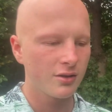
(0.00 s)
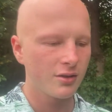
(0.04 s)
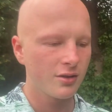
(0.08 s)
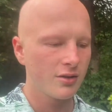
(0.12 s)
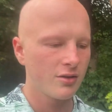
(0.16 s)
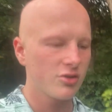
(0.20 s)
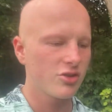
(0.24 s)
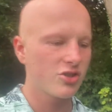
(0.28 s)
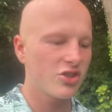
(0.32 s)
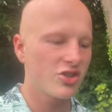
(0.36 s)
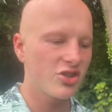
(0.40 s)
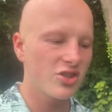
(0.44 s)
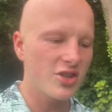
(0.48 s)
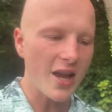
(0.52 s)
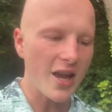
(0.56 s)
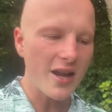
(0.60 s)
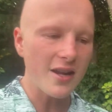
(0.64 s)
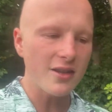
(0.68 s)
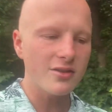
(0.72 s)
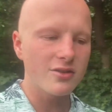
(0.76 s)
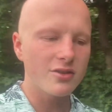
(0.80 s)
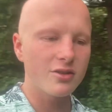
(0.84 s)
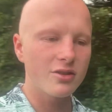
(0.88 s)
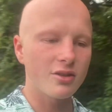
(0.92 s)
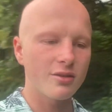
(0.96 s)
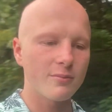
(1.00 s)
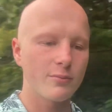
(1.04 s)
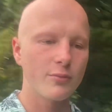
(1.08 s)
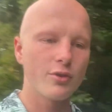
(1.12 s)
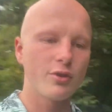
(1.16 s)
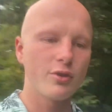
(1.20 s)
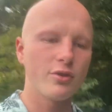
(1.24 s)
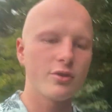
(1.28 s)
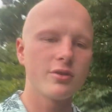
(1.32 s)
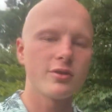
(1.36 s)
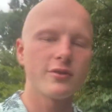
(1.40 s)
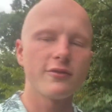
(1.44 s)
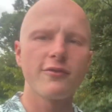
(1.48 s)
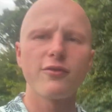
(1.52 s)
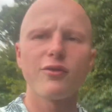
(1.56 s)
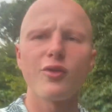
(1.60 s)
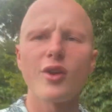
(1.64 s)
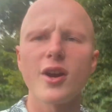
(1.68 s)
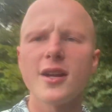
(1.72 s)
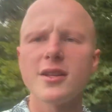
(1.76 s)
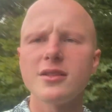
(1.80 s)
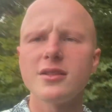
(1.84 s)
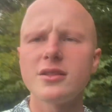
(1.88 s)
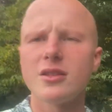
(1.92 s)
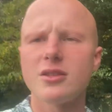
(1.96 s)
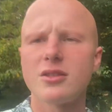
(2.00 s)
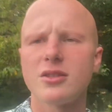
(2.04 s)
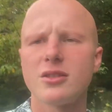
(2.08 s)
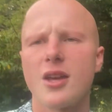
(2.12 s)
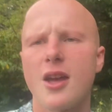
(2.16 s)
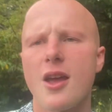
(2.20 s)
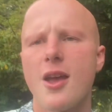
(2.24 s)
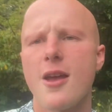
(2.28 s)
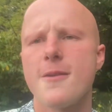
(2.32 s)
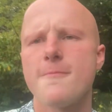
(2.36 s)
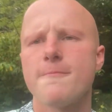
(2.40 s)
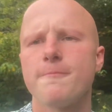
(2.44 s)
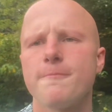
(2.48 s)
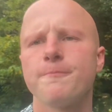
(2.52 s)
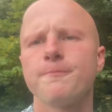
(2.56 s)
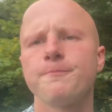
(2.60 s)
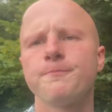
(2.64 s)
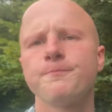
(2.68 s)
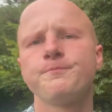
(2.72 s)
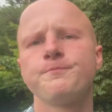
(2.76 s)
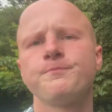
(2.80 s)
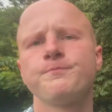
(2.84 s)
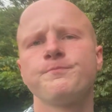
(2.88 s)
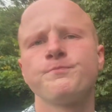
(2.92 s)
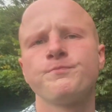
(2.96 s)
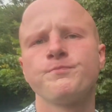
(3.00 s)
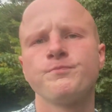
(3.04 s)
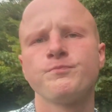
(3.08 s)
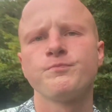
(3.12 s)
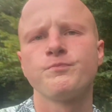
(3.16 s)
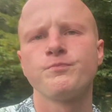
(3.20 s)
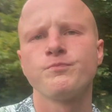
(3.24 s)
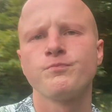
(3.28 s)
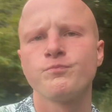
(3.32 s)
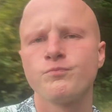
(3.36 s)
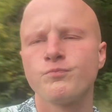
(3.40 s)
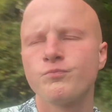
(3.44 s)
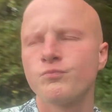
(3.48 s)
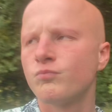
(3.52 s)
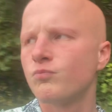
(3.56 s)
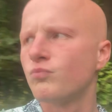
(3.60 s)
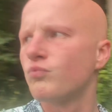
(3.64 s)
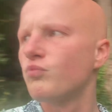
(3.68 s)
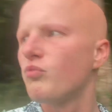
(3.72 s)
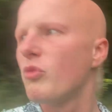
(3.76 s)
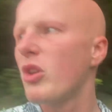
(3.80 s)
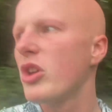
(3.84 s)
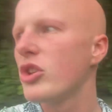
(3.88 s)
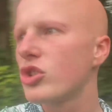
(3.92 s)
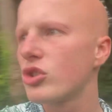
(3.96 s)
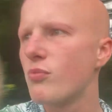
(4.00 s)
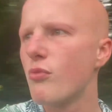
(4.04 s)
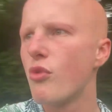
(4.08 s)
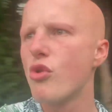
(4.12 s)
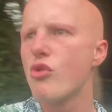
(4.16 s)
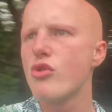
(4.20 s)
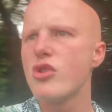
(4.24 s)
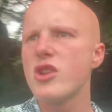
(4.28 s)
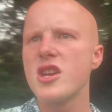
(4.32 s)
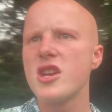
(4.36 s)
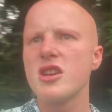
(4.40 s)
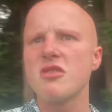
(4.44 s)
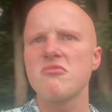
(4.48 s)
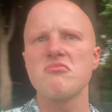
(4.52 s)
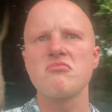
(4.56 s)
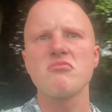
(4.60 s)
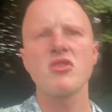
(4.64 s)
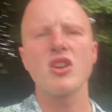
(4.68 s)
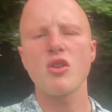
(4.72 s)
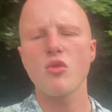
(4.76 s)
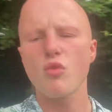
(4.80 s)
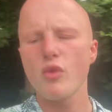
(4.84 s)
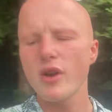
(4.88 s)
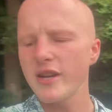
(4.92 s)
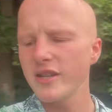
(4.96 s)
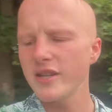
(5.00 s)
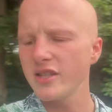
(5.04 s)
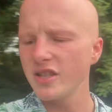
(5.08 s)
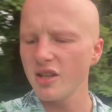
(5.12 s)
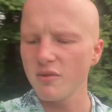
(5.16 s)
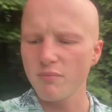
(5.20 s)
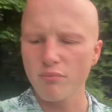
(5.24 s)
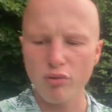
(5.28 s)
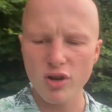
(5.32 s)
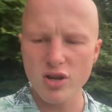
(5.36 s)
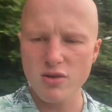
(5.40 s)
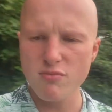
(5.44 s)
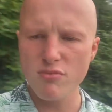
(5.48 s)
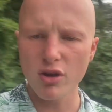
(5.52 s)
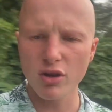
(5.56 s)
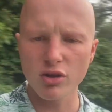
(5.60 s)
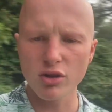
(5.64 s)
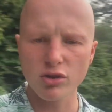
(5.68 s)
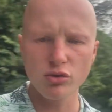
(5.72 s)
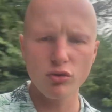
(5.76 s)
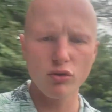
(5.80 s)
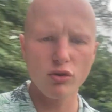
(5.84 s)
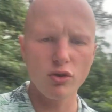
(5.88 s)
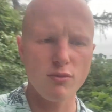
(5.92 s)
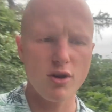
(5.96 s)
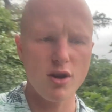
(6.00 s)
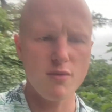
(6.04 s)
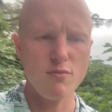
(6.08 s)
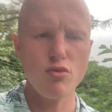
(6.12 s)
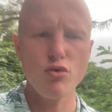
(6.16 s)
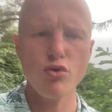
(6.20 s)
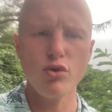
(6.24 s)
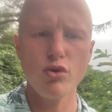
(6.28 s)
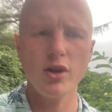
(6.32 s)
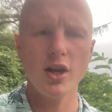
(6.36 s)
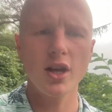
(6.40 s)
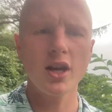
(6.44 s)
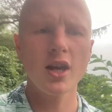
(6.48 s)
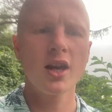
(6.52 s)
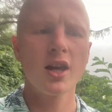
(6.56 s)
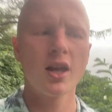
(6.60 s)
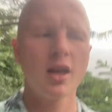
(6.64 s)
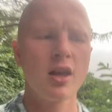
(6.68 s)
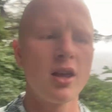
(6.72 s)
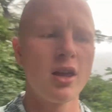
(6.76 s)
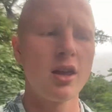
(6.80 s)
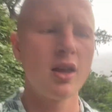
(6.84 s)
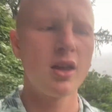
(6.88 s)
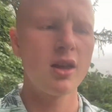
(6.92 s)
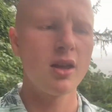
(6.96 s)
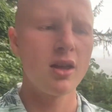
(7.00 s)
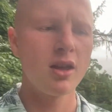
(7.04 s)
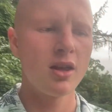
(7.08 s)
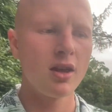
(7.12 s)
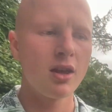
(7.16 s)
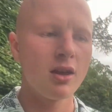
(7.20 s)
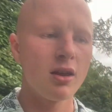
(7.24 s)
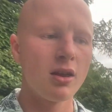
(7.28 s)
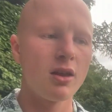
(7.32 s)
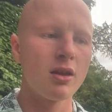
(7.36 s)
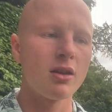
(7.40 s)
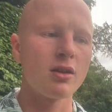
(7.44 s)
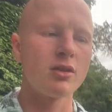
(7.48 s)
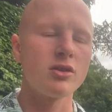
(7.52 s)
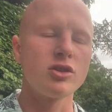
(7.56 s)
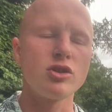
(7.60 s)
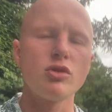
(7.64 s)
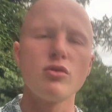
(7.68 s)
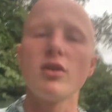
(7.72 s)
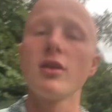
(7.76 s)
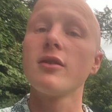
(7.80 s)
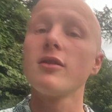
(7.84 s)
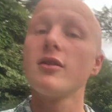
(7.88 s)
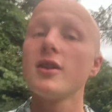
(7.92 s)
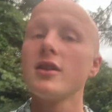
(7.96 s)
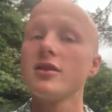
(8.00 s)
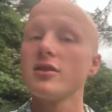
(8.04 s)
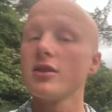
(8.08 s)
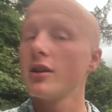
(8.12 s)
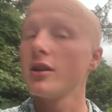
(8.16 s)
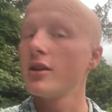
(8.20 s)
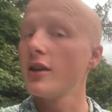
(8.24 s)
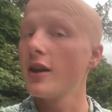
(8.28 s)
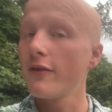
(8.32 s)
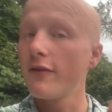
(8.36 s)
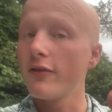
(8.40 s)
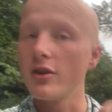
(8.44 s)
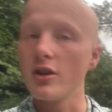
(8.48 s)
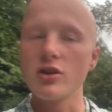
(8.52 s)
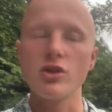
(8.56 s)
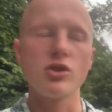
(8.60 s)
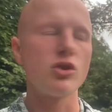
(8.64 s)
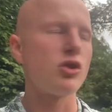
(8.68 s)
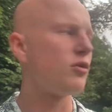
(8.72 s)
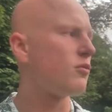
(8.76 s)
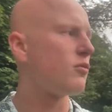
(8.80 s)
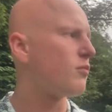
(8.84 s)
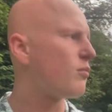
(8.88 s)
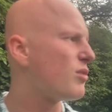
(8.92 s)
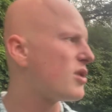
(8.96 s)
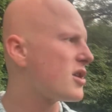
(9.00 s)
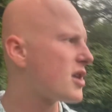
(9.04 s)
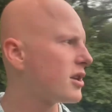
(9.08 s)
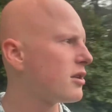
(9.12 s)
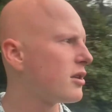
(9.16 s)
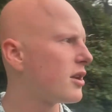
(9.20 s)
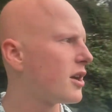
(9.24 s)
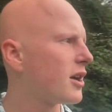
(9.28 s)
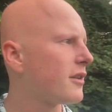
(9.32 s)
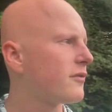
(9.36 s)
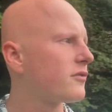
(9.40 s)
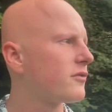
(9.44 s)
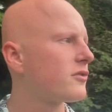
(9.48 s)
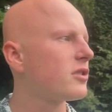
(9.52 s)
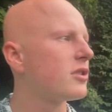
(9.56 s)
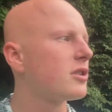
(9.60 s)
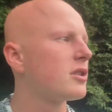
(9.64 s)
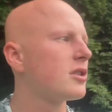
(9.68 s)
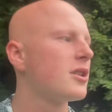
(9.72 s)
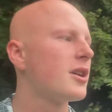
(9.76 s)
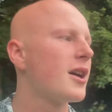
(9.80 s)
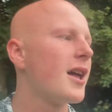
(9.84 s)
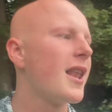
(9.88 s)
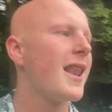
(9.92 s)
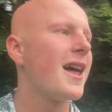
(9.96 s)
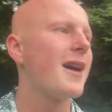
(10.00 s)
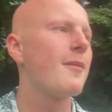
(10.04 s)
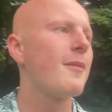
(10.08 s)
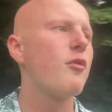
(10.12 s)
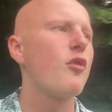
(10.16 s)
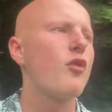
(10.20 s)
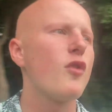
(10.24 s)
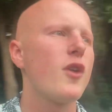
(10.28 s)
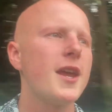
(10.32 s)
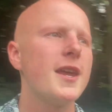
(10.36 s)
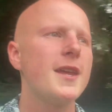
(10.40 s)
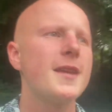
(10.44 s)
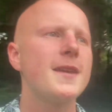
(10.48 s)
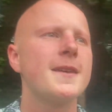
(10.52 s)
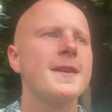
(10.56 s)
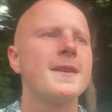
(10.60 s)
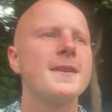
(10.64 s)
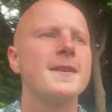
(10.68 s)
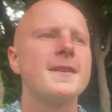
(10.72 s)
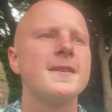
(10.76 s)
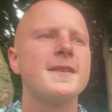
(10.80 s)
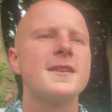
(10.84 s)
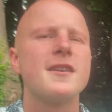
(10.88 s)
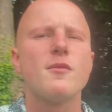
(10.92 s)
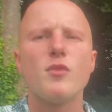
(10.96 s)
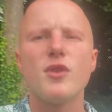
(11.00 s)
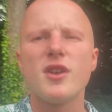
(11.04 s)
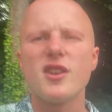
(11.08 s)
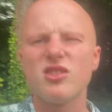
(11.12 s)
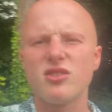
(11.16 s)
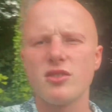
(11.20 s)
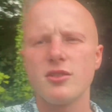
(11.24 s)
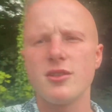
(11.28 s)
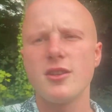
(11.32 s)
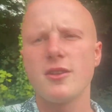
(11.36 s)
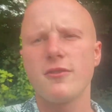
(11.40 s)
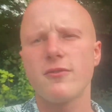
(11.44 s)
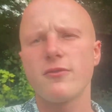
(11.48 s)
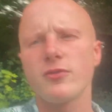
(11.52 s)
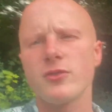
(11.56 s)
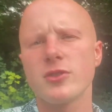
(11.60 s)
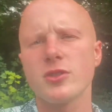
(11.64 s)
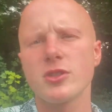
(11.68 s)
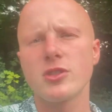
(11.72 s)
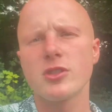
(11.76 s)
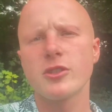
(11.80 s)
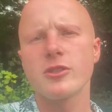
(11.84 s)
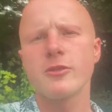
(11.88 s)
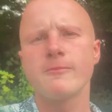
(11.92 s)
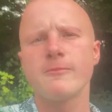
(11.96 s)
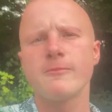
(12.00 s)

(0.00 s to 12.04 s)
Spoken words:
state, I'm not afraid to say it. This morning, I wasted pretty much all of my morning doing things I definitely shouldn't be. I don't have to elaborate, but here's the difference.